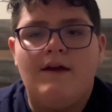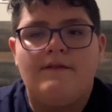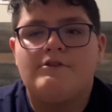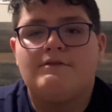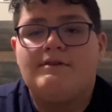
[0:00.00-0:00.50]

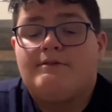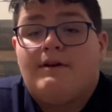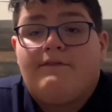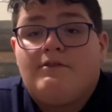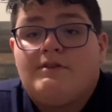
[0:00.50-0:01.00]
There's a reason
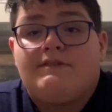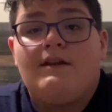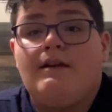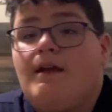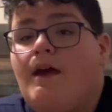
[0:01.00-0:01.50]
why if you're in the
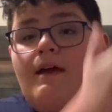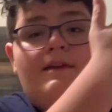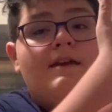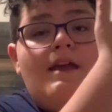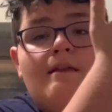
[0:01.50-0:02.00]
sun,
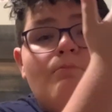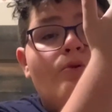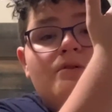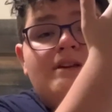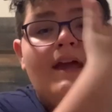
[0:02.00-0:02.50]
you get
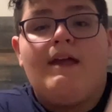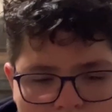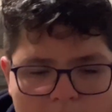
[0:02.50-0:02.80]
more tan.